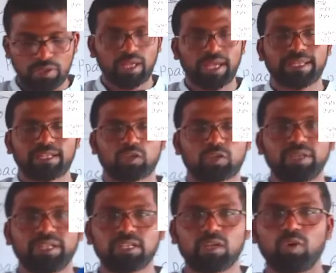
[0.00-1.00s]
An
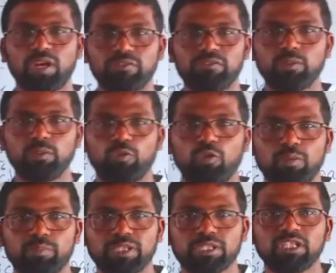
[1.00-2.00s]
octahedral void will be formed
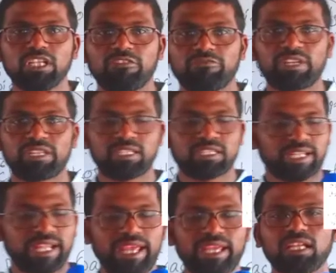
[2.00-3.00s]
when the
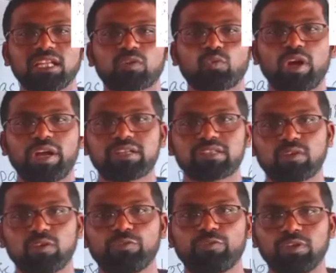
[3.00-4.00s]
triangular voids
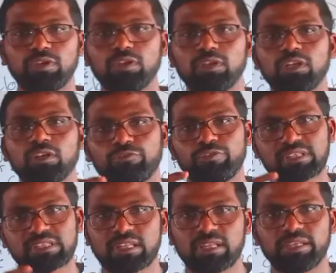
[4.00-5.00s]
of
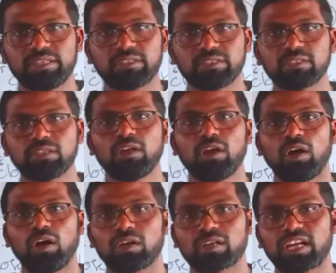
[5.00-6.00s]
first layer
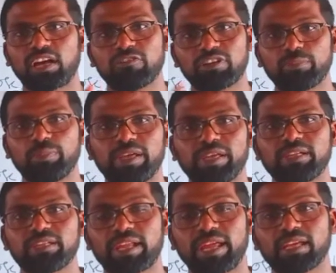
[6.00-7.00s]
are covered by
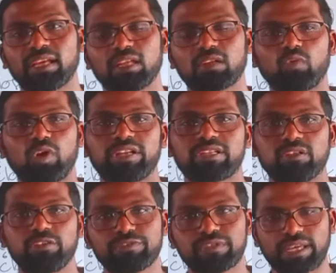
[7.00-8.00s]
triangular voids of
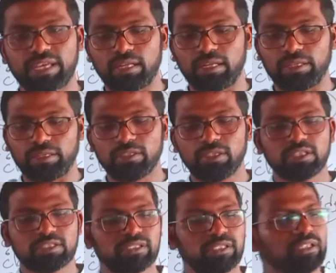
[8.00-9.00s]
second layer.
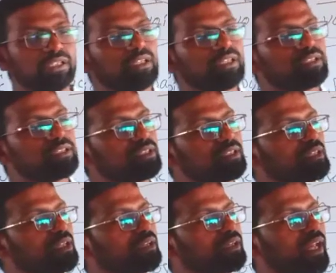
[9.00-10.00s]
See, this is
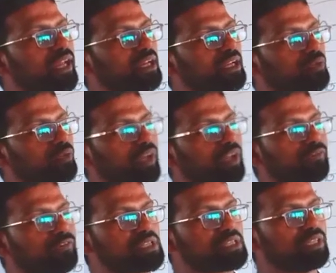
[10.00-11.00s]
the triangular void of
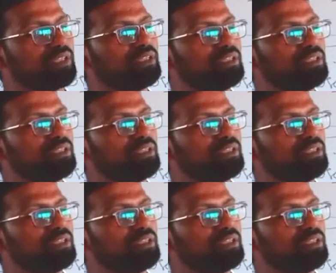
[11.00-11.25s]
first layer,